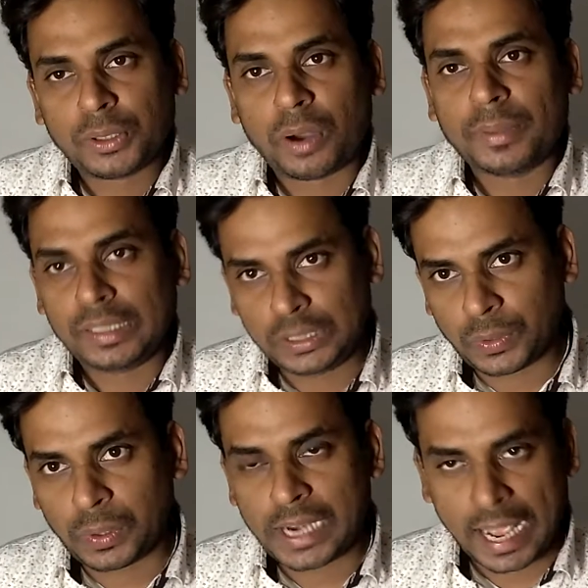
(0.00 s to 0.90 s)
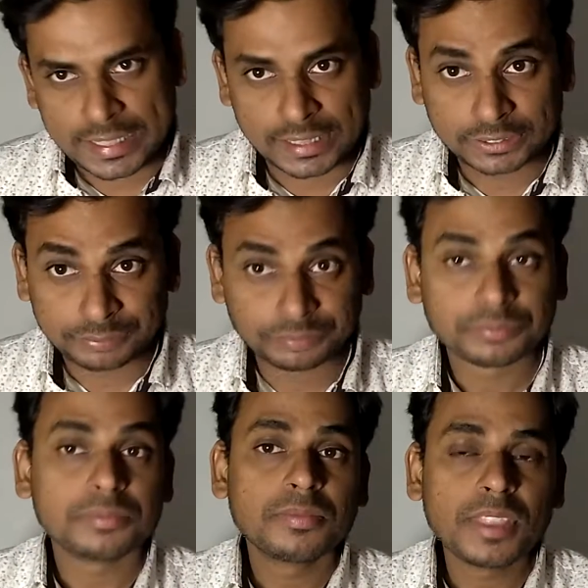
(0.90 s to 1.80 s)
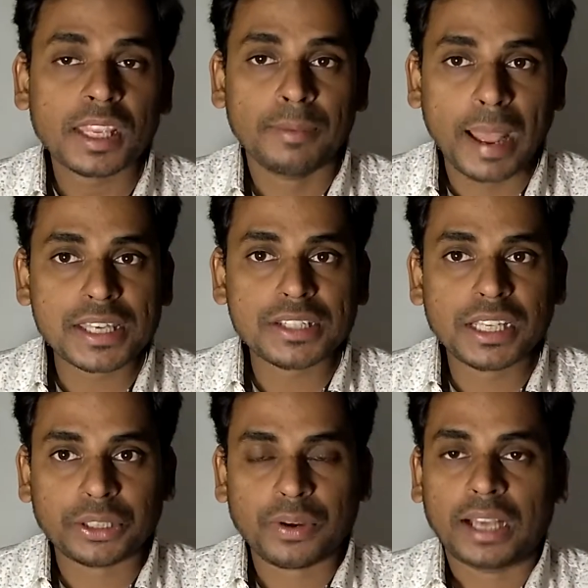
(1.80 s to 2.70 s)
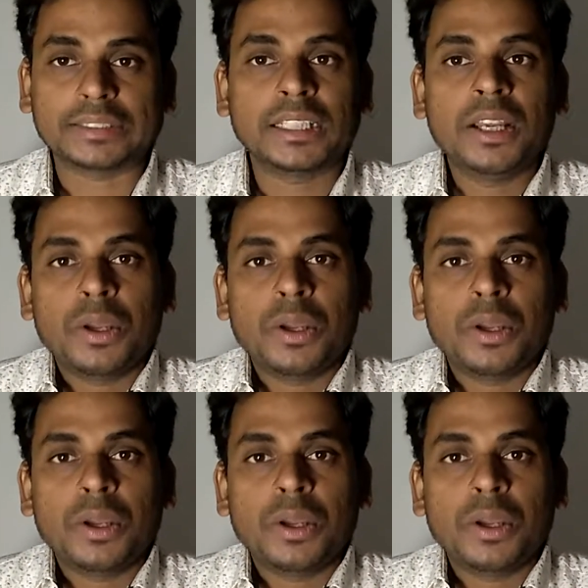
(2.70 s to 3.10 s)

commonly called as the haematinic drugs.